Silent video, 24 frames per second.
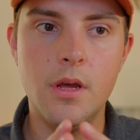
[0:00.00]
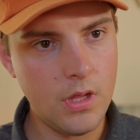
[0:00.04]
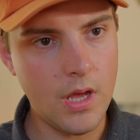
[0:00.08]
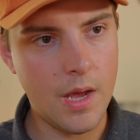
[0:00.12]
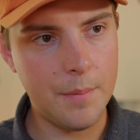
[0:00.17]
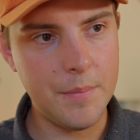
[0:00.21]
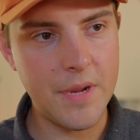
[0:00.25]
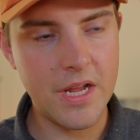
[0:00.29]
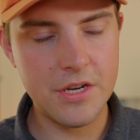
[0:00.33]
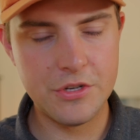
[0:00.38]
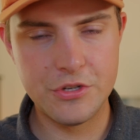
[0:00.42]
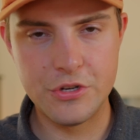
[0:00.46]
I'm
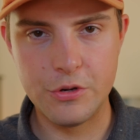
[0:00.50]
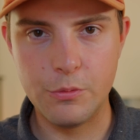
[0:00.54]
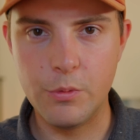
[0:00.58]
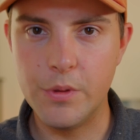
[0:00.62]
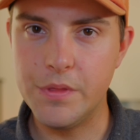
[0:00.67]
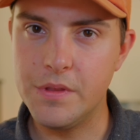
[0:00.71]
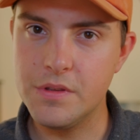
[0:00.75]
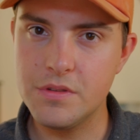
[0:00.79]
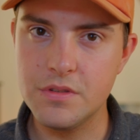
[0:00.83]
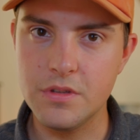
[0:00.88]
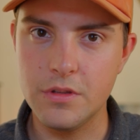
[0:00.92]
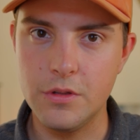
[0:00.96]
not sure what
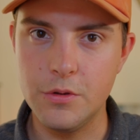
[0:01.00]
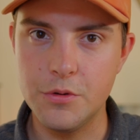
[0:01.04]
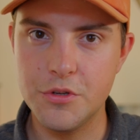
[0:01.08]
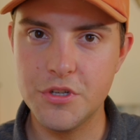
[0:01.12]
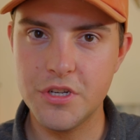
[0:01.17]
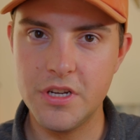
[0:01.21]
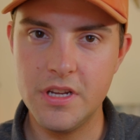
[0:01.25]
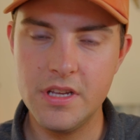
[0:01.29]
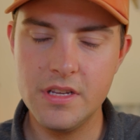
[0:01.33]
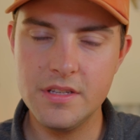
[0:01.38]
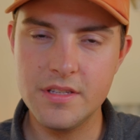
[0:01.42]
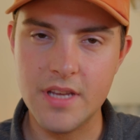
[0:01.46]
the
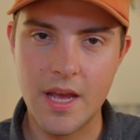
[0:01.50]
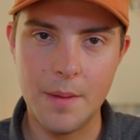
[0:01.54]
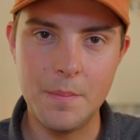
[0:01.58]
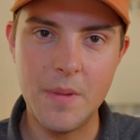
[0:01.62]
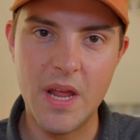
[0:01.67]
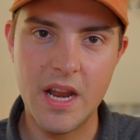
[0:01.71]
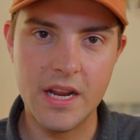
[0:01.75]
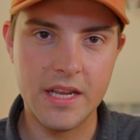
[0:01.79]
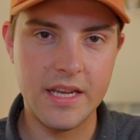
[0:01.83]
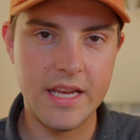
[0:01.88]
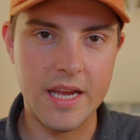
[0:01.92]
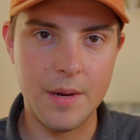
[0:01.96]
solution is. I'm
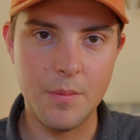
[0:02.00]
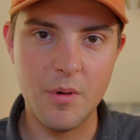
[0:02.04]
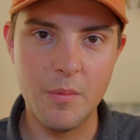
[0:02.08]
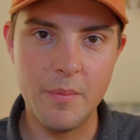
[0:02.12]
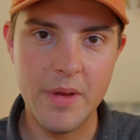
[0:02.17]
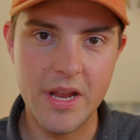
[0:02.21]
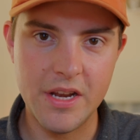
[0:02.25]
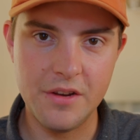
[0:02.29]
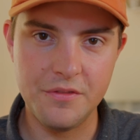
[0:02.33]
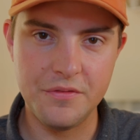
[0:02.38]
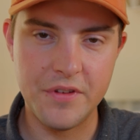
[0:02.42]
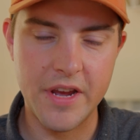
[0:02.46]
not a camera
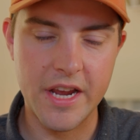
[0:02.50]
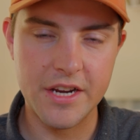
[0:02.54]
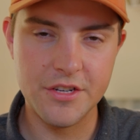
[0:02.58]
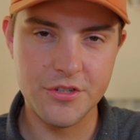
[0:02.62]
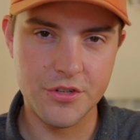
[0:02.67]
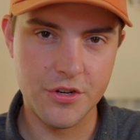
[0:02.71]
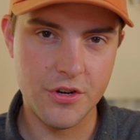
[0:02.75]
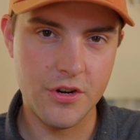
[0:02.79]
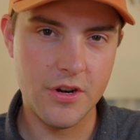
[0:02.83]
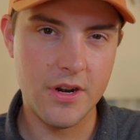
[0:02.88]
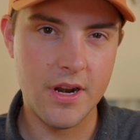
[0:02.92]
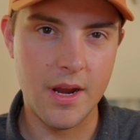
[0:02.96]

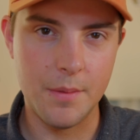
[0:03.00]
manufacturer.